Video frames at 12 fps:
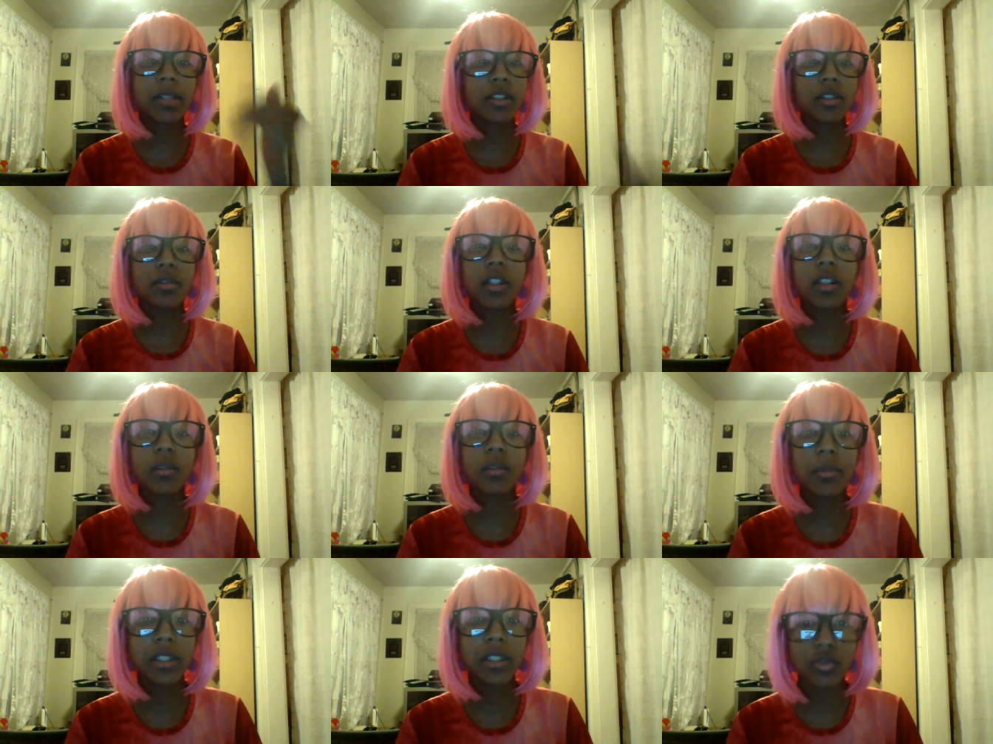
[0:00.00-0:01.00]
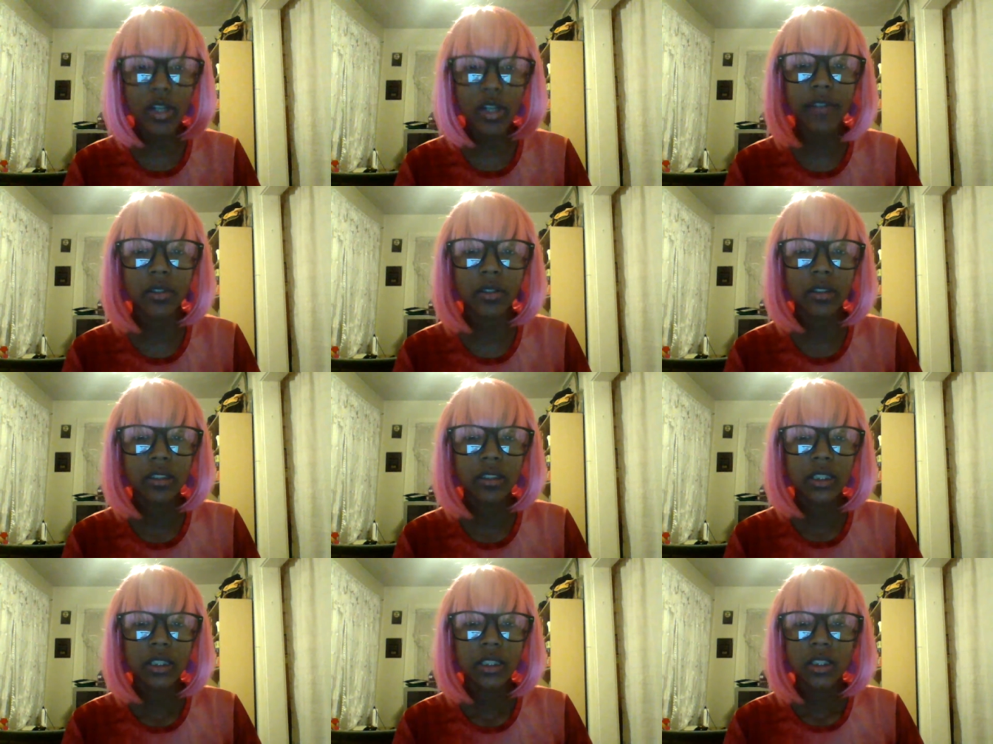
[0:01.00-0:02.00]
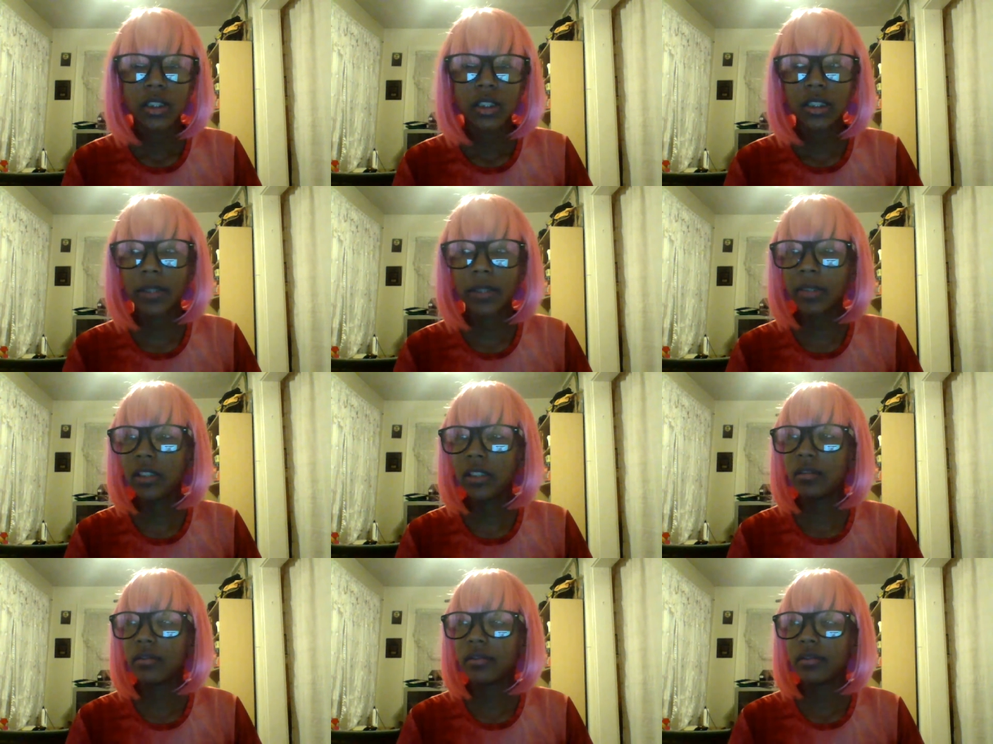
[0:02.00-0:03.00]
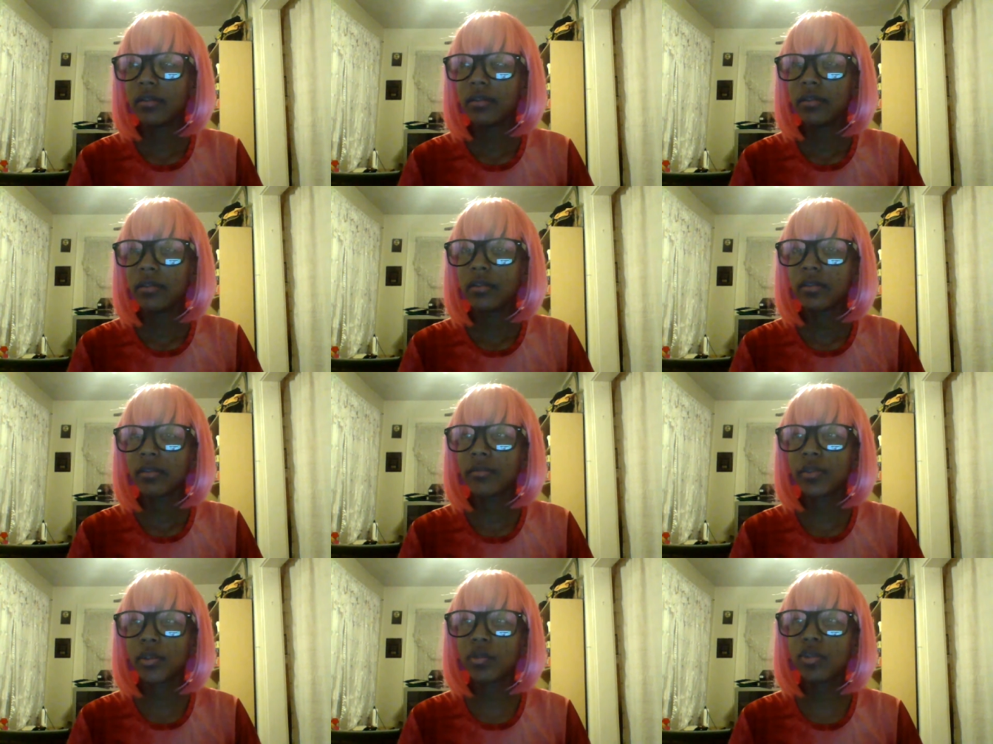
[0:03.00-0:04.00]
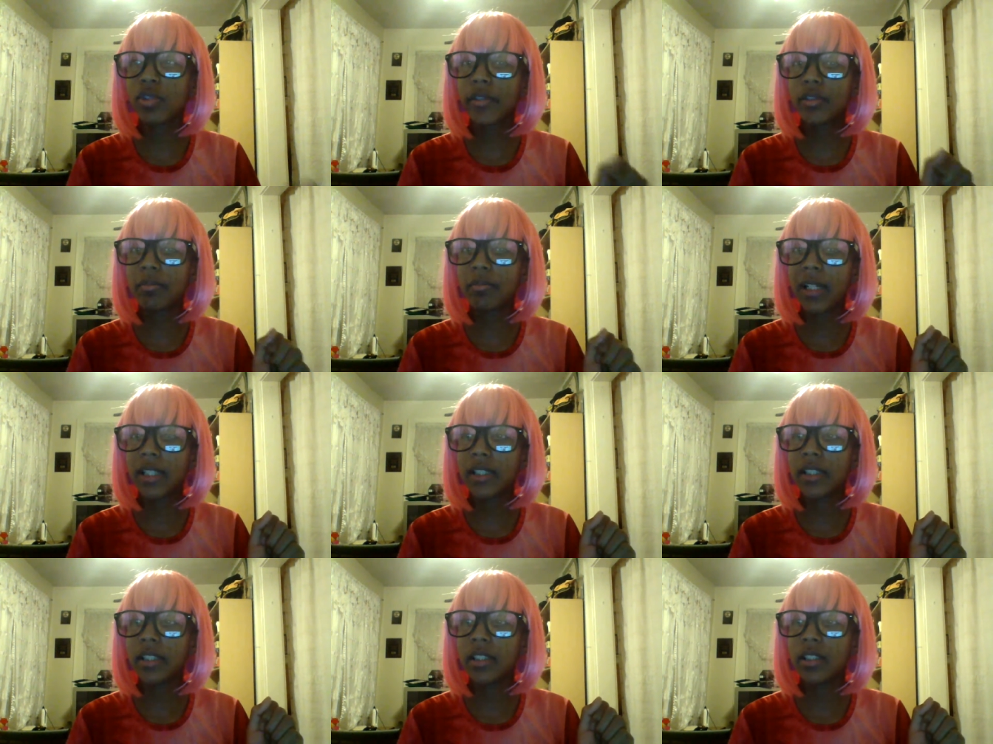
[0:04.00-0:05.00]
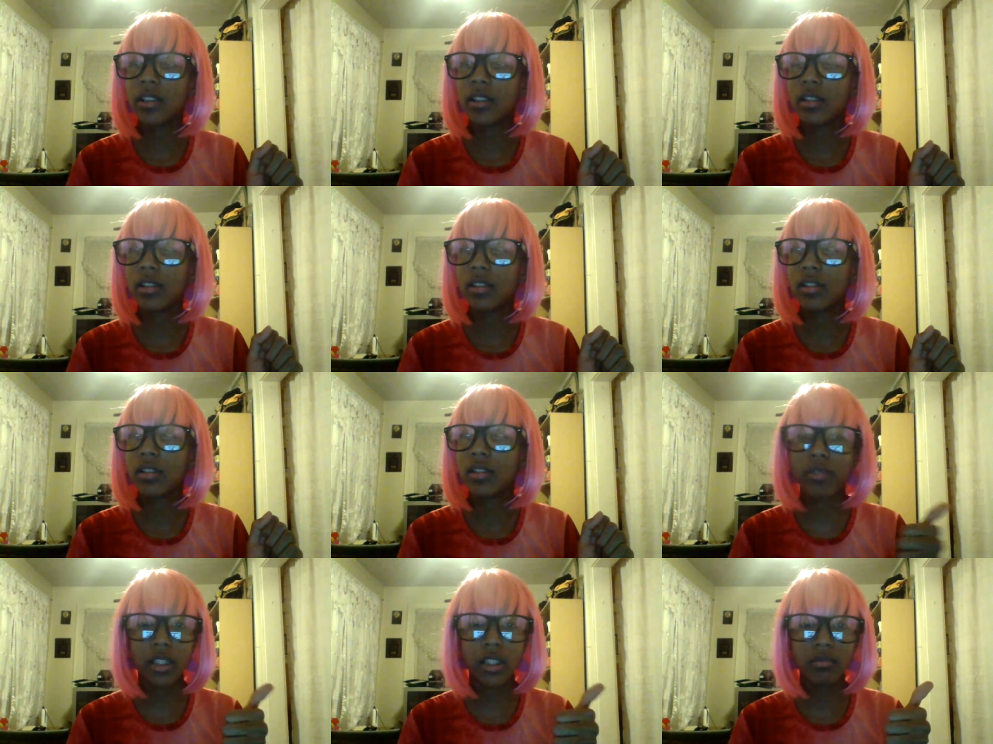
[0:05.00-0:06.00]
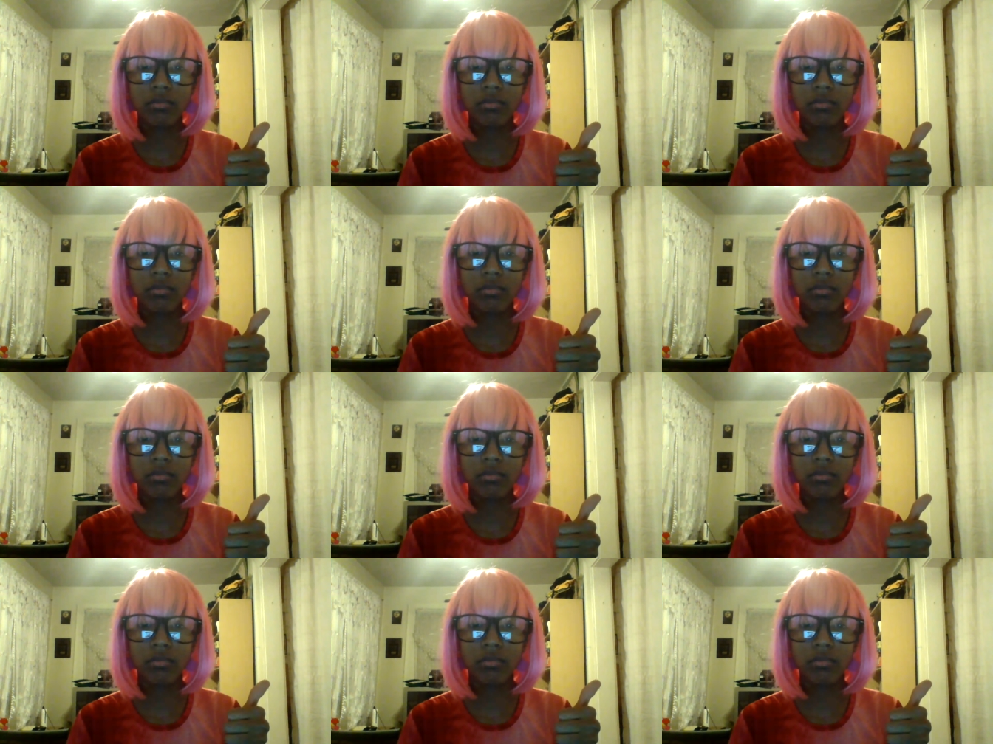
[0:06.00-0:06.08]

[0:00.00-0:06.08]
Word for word: the only other way we can travel. I mean, first we traveled by train,